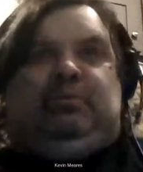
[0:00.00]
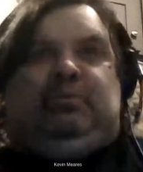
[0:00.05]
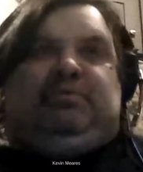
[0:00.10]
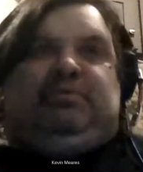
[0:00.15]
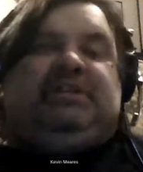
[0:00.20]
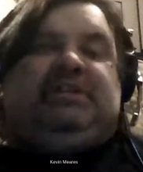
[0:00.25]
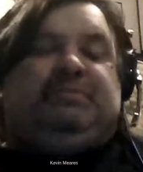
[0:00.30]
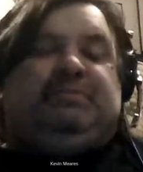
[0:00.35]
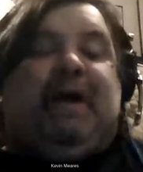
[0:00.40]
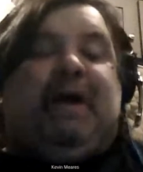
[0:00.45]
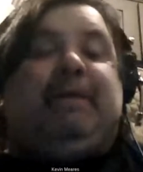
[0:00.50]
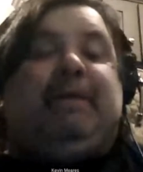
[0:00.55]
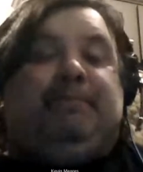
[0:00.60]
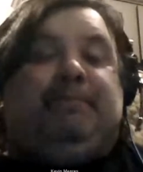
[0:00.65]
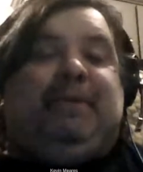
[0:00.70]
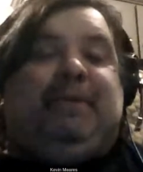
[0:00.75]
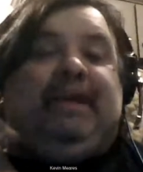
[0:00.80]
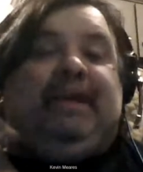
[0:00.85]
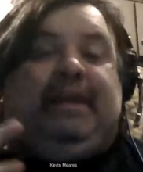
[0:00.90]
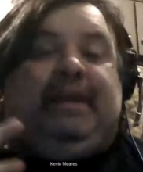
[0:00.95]
who,
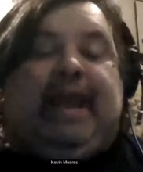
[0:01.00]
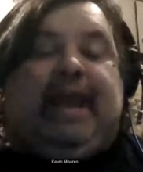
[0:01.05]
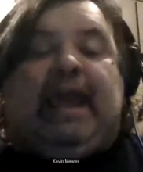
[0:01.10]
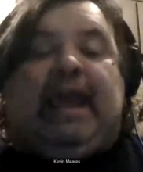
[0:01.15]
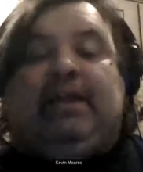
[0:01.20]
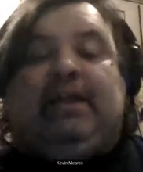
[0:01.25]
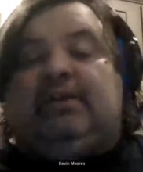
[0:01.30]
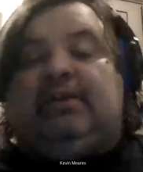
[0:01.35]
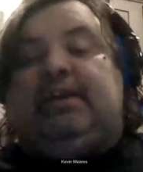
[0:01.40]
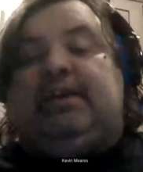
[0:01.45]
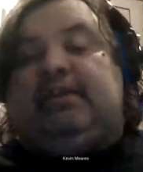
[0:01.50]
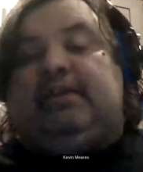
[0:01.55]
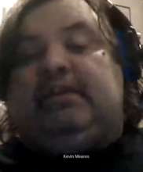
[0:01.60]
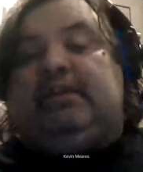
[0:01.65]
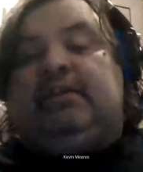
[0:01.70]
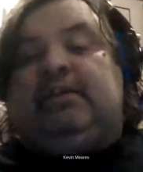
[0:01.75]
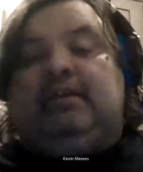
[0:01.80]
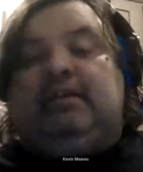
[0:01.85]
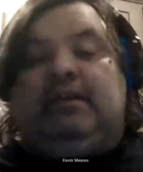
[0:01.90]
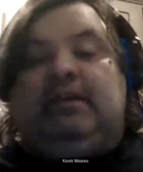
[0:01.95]
despite being an
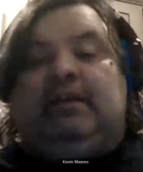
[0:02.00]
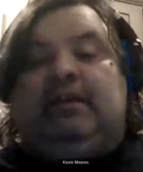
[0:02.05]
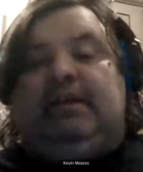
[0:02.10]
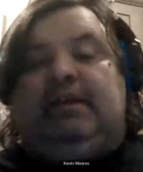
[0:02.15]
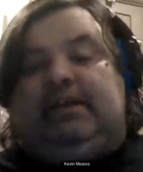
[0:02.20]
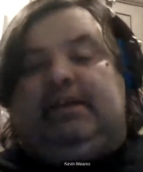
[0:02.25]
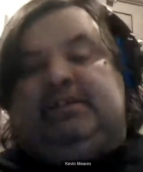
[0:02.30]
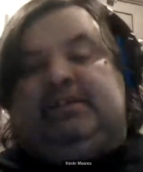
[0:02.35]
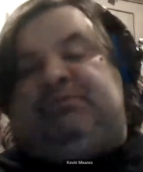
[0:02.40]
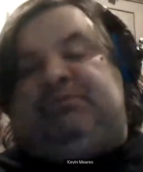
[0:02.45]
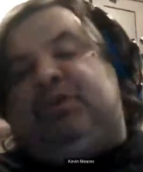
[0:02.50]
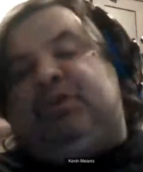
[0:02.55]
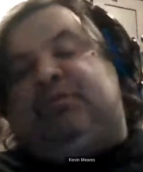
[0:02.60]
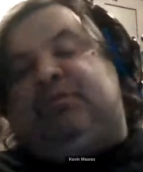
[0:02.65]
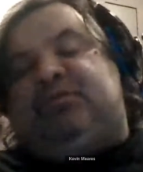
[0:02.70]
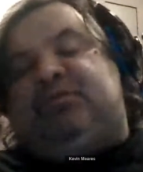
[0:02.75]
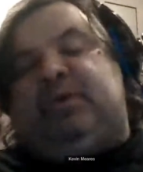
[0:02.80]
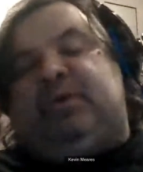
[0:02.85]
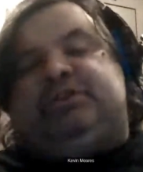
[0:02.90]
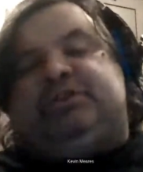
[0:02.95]
Anglican, his
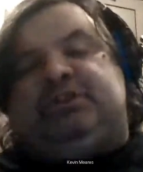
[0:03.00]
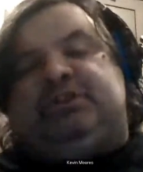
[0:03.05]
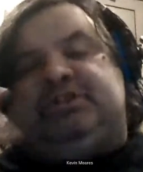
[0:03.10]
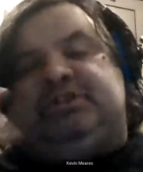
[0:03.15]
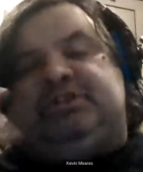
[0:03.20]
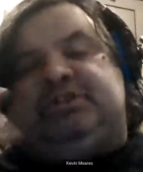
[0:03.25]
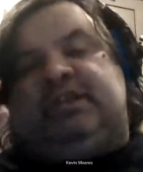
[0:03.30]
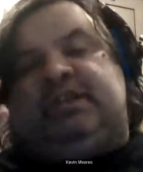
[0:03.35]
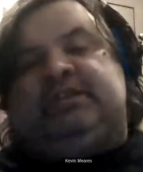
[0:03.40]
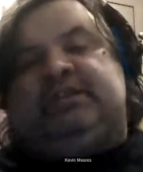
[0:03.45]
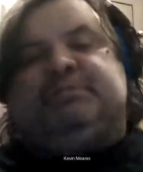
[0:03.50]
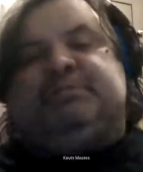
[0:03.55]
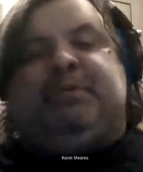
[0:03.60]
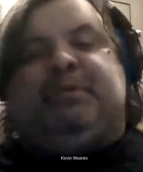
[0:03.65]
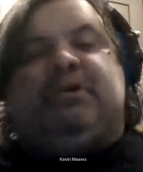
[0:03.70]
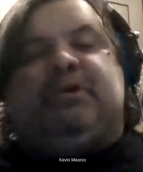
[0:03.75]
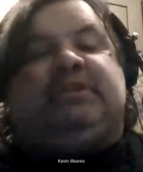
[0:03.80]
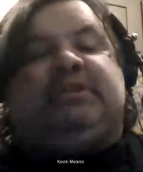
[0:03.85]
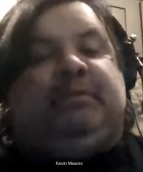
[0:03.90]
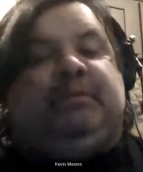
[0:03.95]
view of witches in
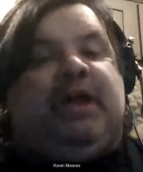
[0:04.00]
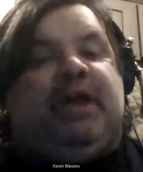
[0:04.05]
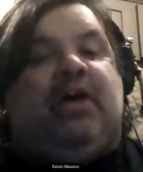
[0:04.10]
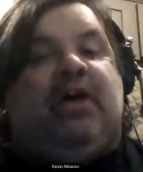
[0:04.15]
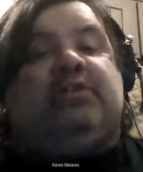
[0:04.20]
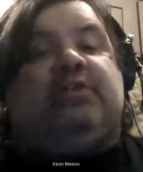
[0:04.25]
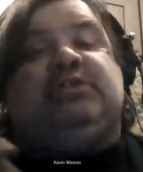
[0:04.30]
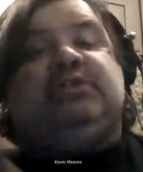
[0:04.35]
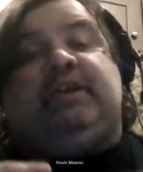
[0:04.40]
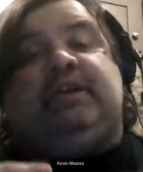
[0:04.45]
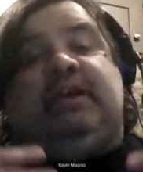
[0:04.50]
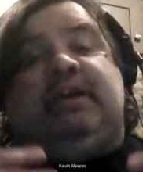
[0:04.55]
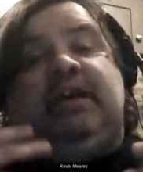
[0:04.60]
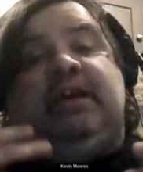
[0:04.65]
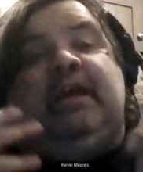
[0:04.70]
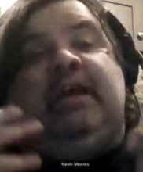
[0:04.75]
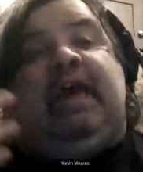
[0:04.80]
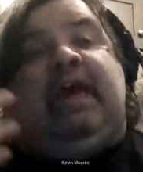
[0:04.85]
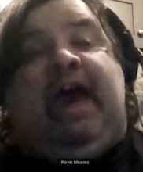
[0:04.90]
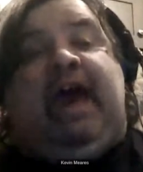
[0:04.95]
his book
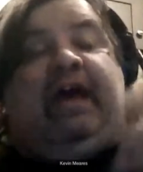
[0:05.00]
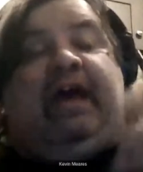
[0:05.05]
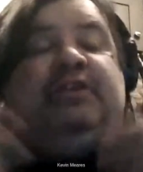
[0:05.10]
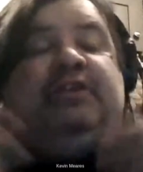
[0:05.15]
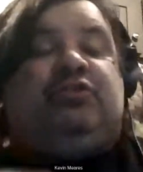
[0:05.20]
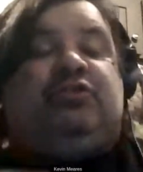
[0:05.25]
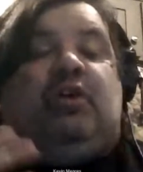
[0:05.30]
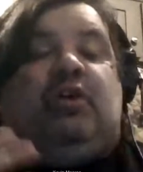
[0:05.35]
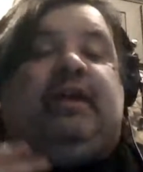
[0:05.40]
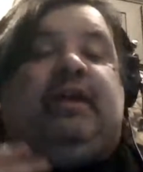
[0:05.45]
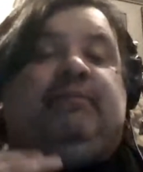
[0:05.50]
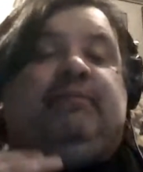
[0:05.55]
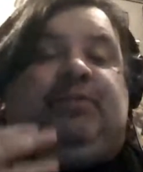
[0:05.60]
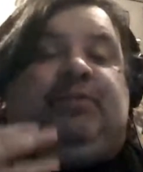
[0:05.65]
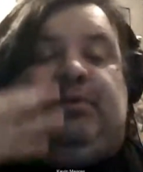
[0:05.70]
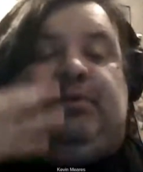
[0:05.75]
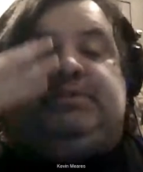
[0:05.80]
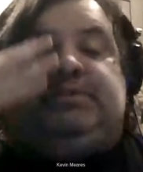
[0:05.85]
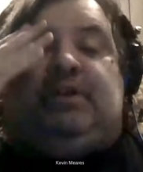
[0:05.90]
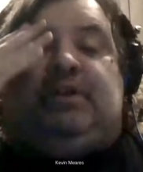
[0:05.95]
Demonology had a strong
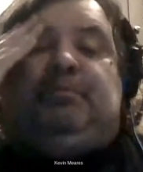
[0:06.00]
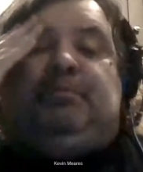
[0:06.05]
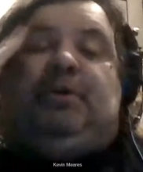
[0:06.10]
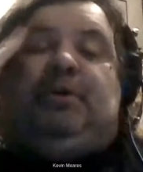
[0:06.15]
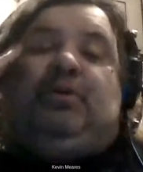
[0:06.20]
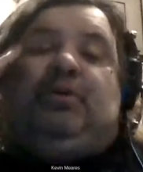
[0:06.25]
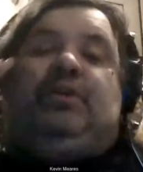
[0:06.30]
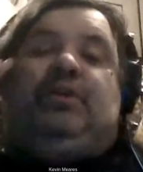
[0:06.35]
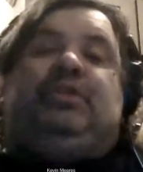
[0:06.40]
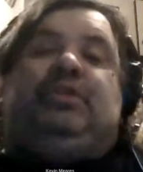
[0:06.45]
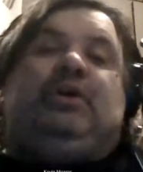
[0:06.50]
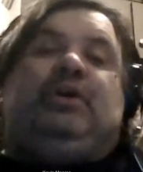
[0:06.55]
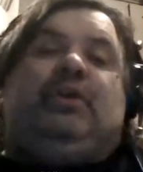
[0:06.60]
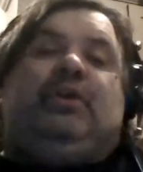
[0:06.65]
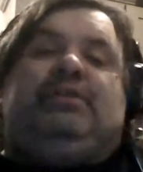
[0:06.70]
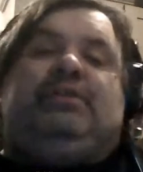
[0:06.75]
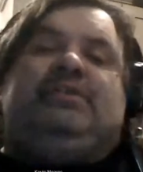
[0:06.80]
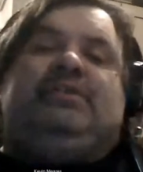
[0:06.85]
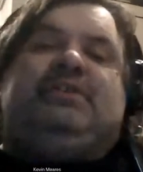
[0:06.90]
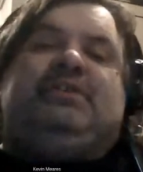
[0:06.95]
influence on Puritan
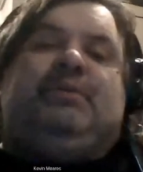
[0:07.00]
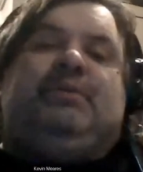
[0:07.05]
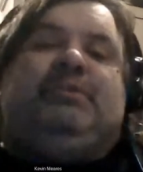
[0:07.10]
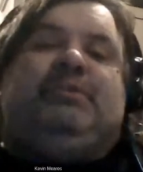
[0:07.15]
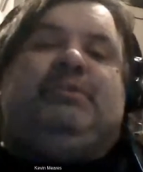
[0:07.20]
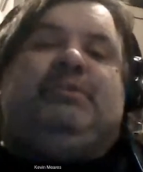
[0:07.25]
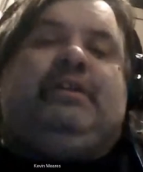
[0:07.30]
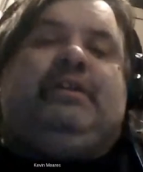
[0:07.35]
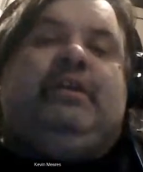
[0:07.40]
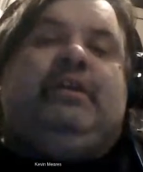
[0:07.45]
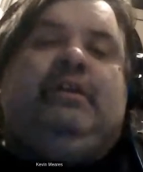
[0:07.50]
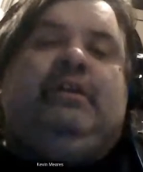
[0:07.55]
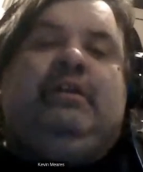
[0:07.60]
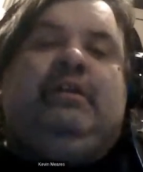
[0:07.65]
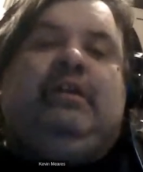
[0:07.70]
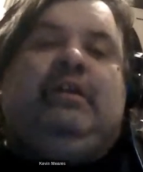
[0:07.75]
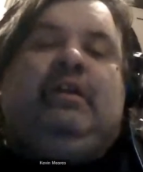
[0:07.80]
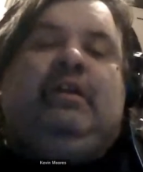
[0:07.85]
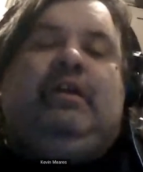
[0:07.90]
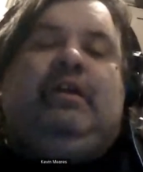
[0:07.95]
thought on the subject.